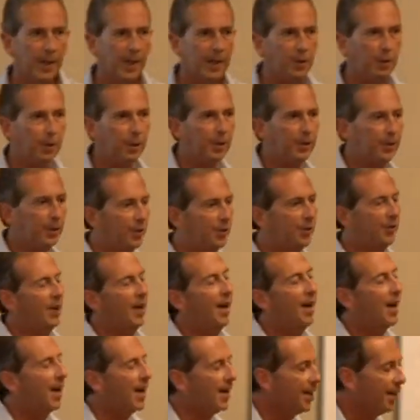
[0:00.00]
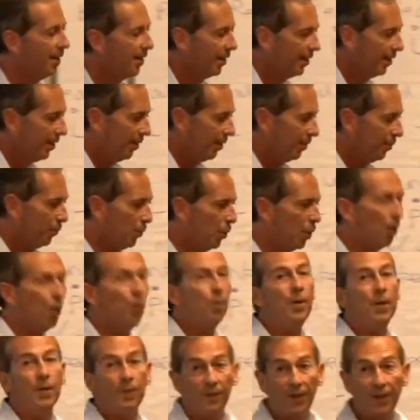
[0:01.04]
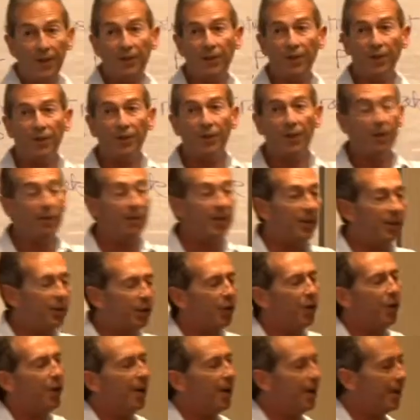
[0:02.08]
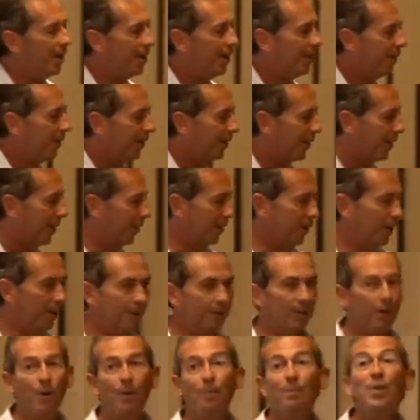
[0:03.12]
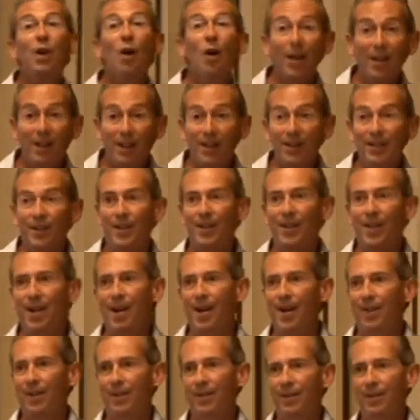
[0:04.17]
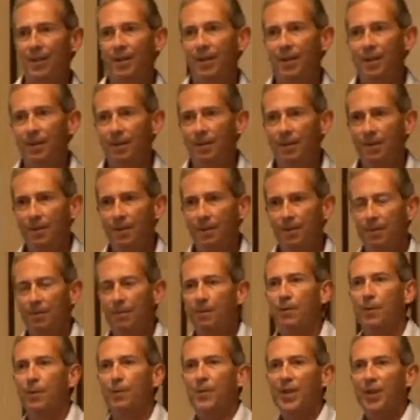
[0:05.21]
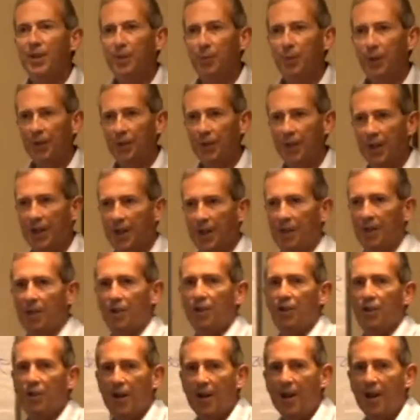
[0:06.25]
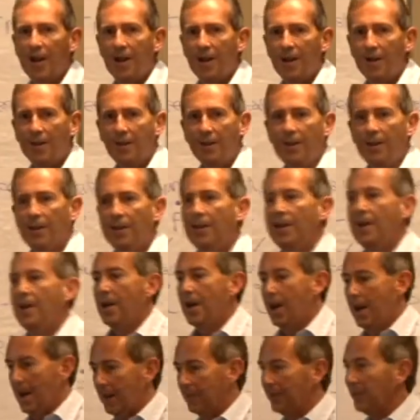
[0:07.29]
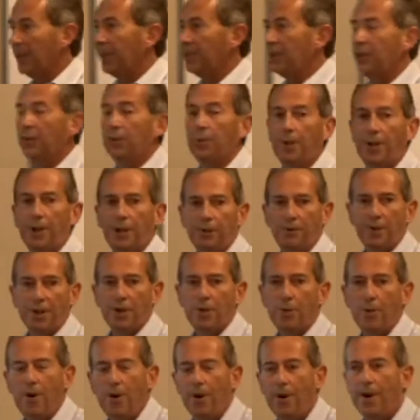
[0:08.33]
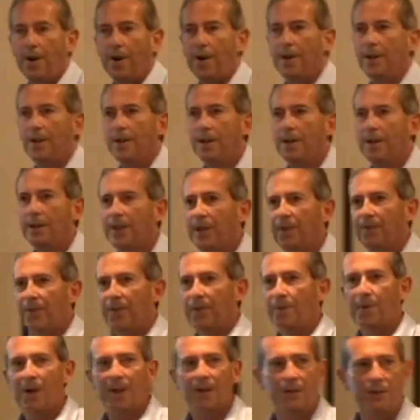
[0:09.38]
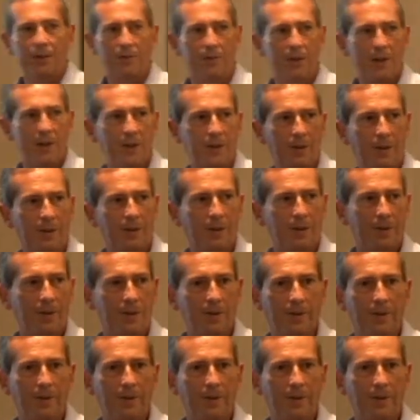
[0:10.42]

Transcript: in order to say, well, this is the return that I'm likely to get from this particular share, and this is what I'd require, given the amount of risk.